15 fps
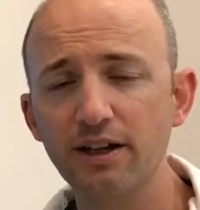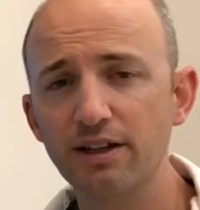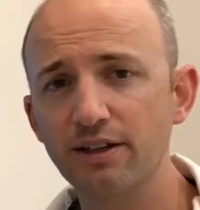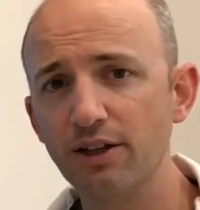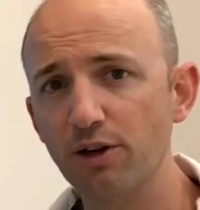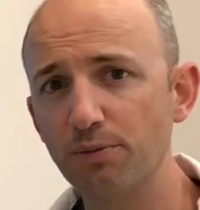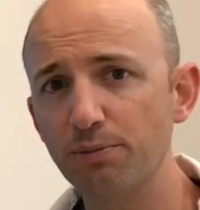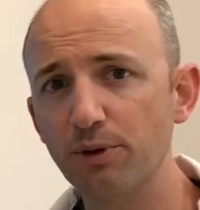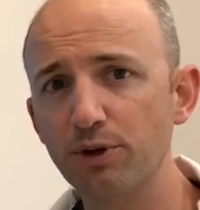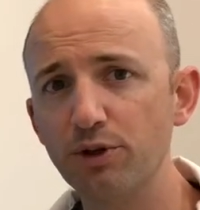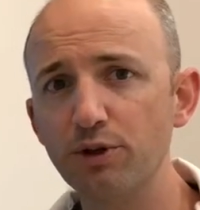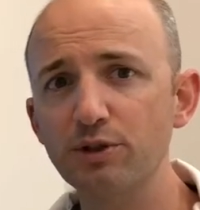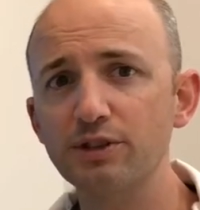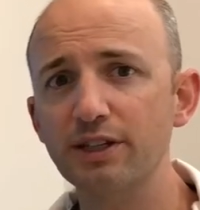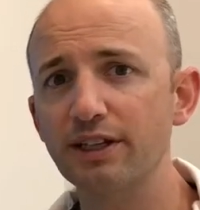that are
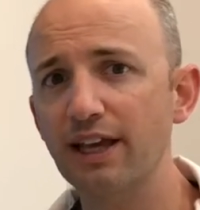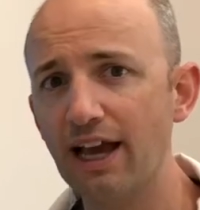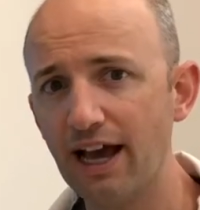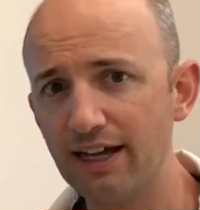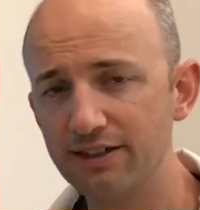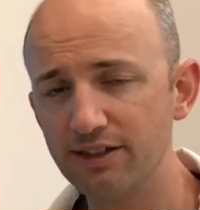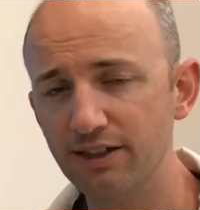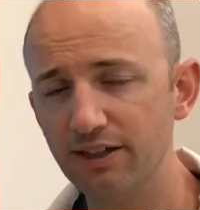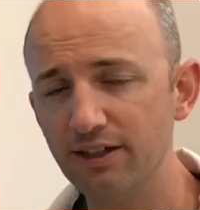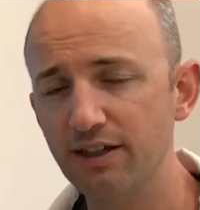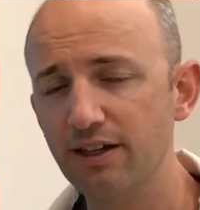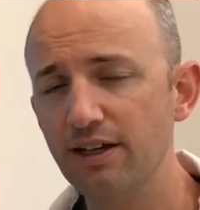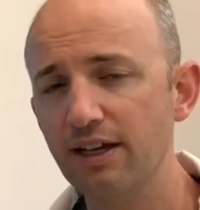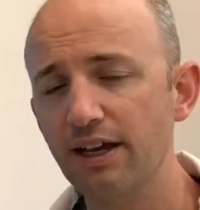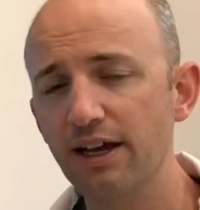producing the acid
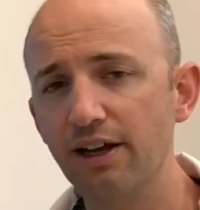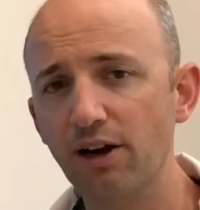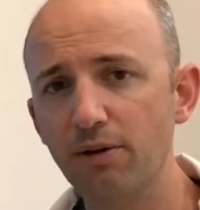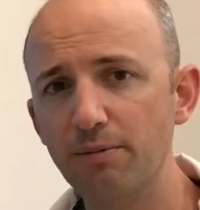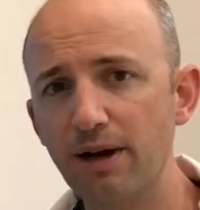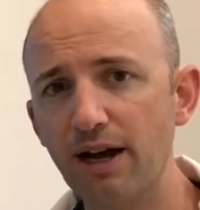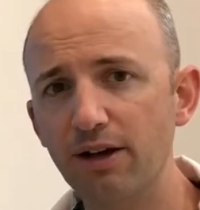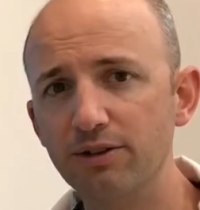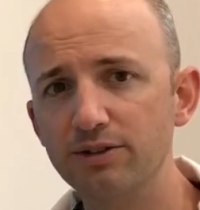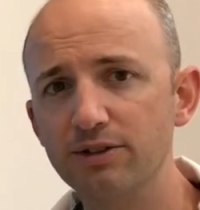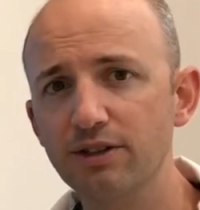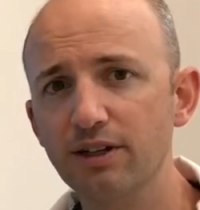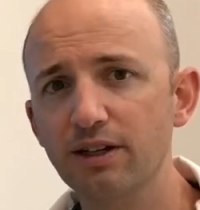in our mouths,